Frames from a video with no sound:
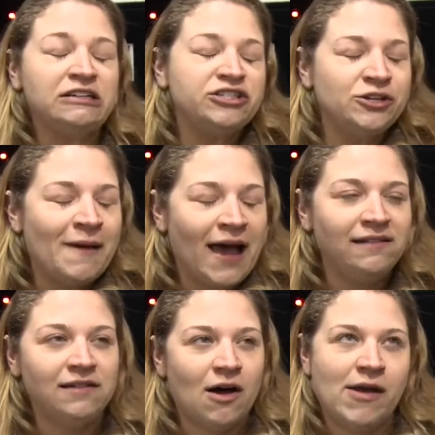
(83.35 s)
aren't too bad,
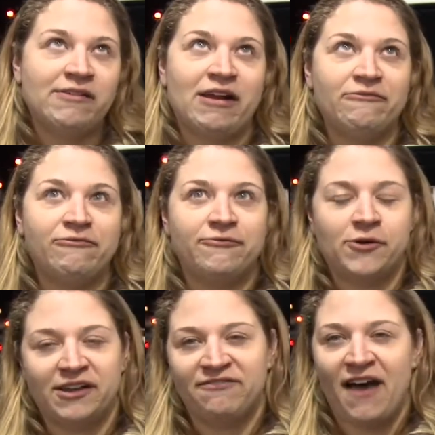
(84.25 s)
going around
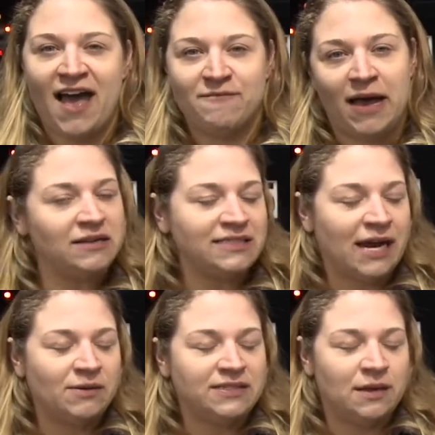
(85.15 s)
45 miles an
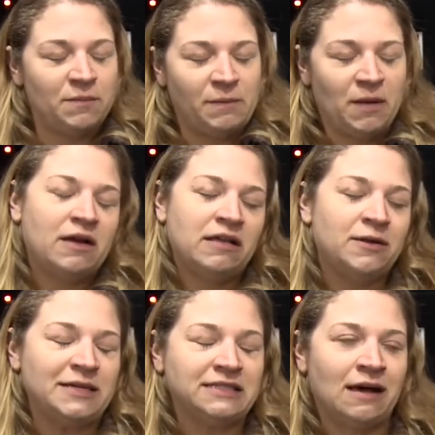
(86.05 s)
hour. Some people are a
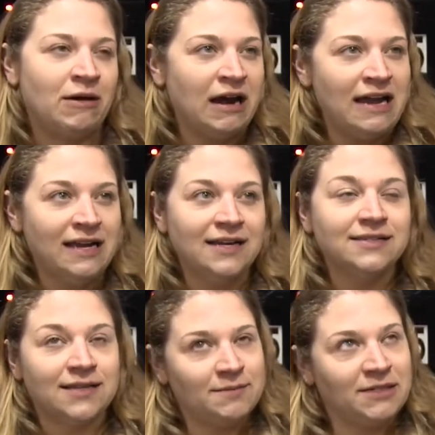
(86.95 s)
little bit slower,
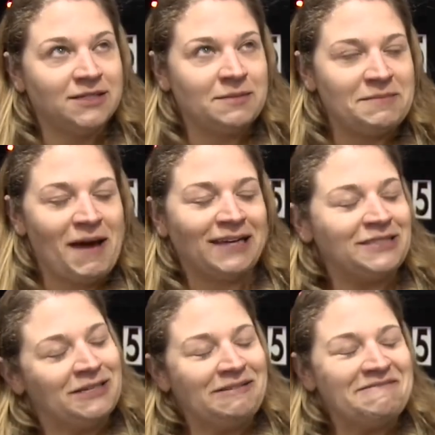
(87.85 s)
some are zooming
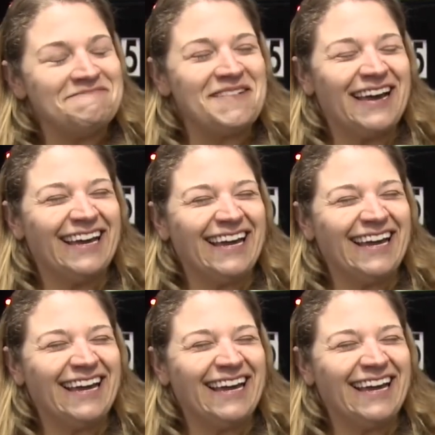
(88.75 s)
past you, but.